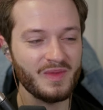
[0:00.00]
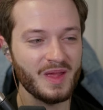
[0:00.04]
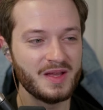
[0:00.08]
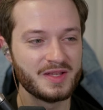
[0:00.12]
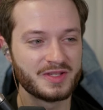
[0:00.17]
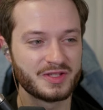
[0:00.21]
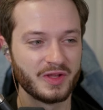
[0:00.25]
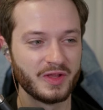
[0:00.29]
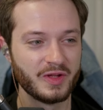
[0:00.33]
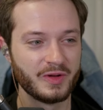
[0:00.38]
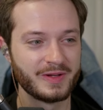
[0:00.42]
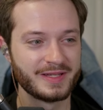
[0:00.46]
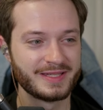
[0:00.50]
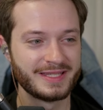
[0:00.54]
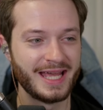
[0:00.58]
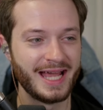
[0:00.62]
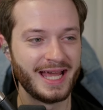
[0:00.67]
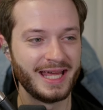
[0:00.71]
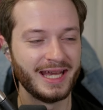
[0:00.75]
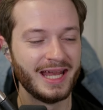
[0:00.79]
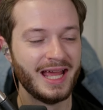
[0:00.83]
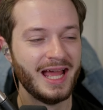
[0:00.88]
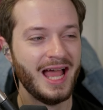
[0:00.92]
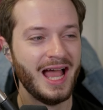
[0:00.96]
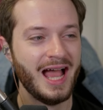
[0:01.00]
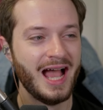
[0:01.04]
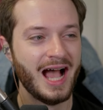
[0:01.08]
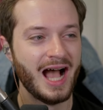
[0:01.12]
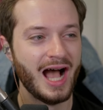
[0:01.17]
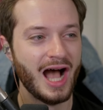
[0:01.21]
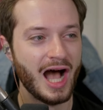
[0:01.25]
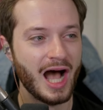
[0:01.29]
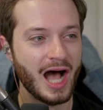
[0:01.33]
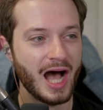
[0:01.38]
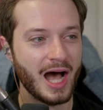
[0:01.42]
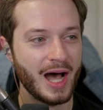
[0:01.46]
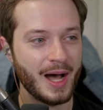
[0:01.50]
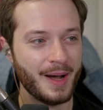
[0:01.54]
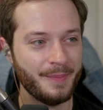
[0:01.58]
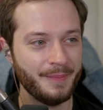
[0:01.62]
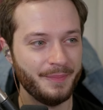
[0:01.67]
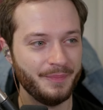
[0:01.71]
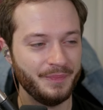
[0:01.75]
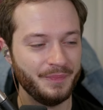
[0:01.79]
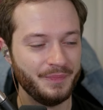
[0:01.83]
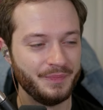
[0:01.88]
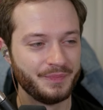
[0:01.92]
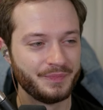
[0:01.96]
So there is that.
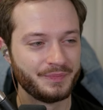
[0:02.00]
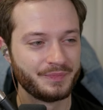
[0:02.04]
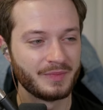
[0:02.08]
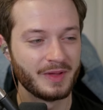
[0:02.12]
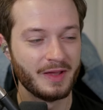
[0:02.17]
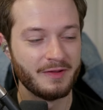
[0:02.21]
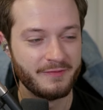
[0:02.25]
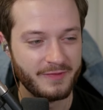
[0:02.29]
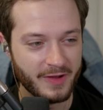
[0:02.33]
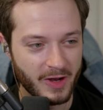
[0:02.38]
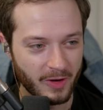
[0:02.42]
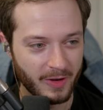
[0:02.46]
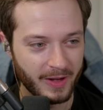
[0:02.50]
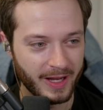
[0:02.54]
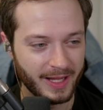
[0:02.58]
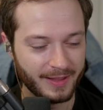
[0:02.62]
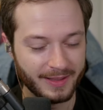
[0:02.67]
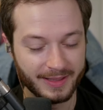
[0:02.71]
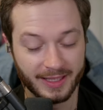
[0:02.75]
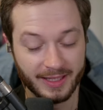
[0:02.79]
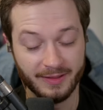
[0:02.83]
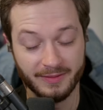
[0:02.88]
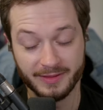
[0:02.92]
Um, very, you know,